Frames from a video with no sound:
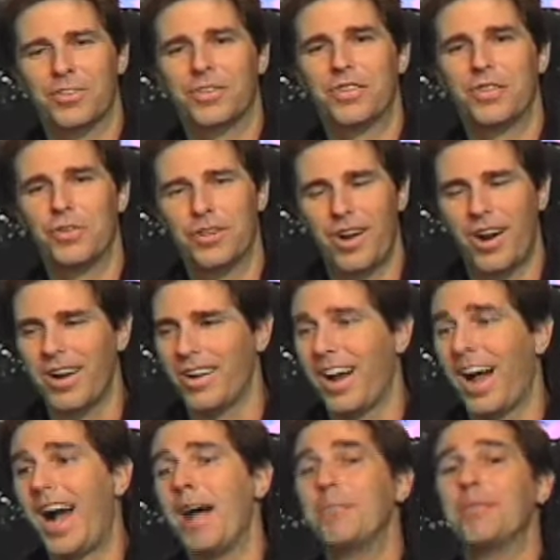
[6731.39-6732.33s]
June
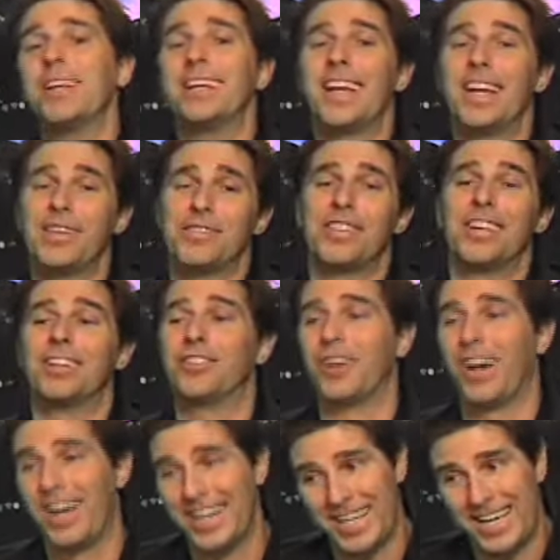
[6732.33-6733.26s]
Carter. I'm going to guess that
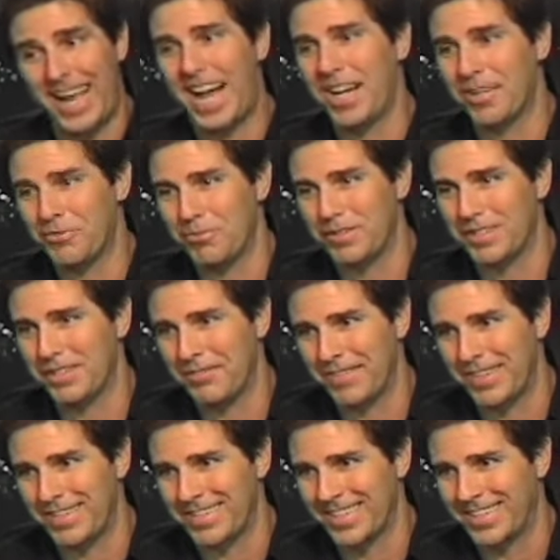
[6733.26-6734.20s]
Johnny Cash was the
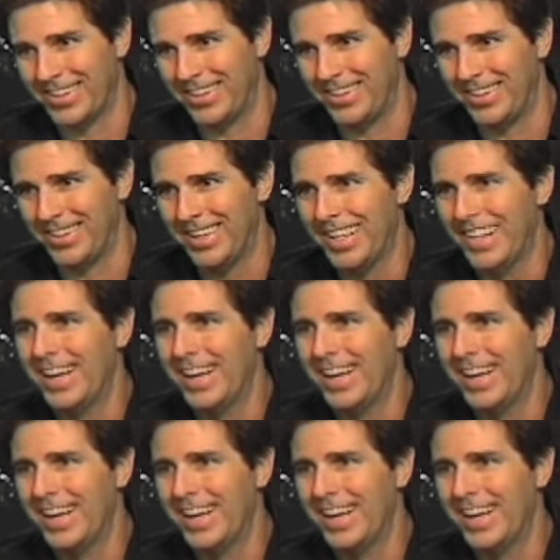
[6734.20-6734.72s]
physical